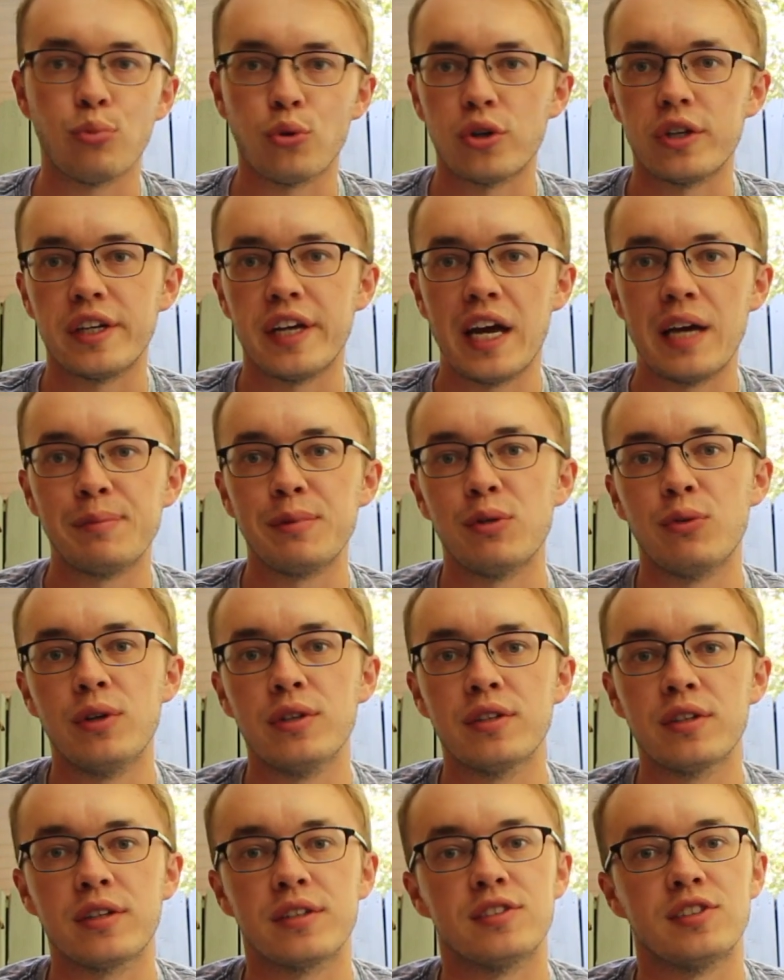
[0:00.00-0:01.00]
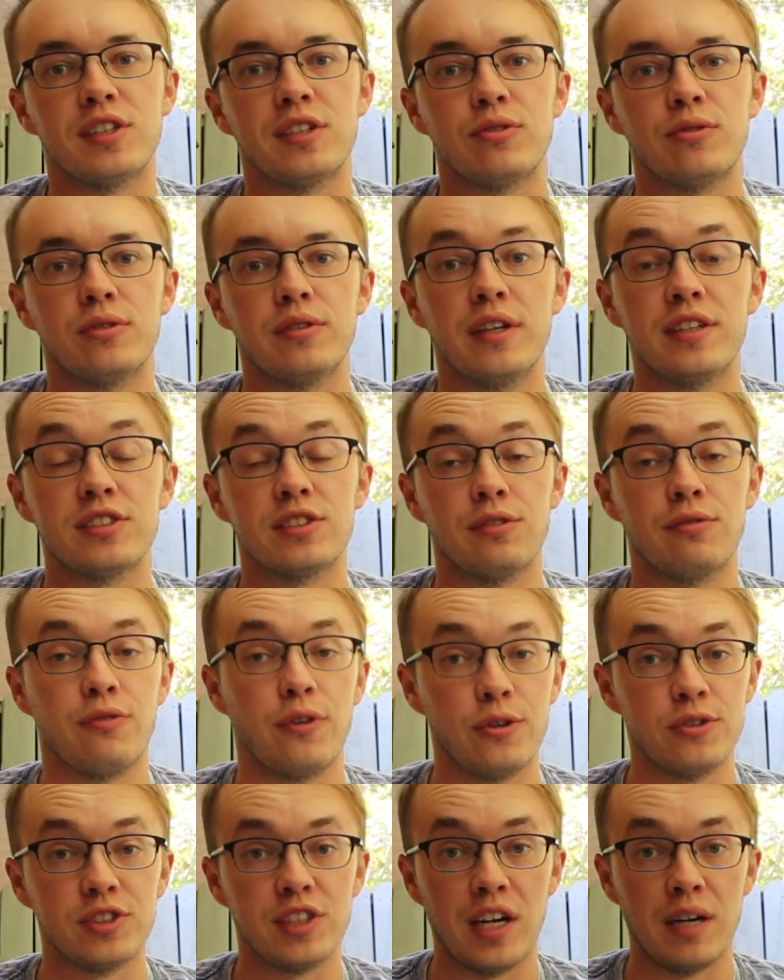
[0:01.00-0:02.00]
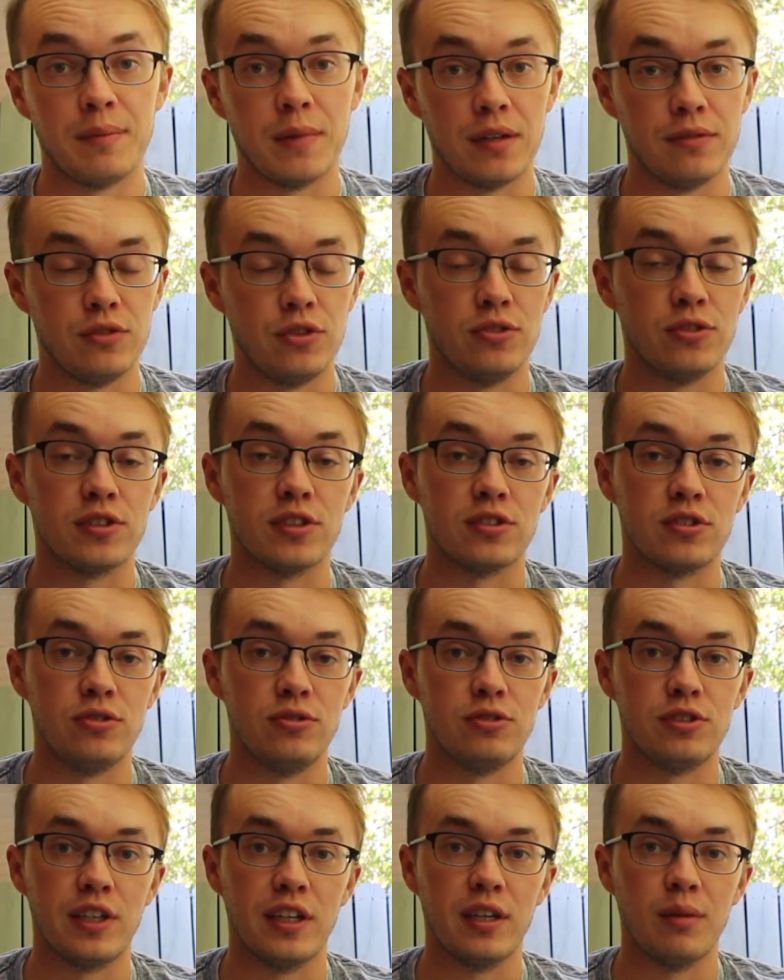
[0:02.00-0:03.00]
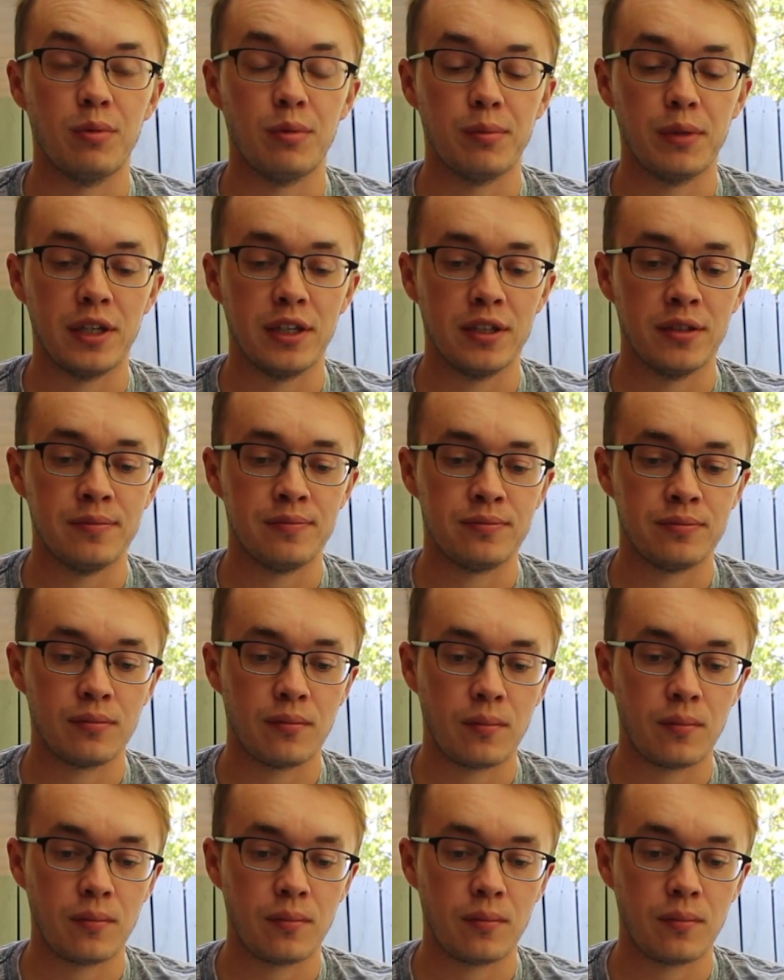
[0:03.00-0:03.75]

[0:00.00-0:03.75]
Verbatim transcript: pretty happy with it, considering that's the first time I've used this new setup of mine.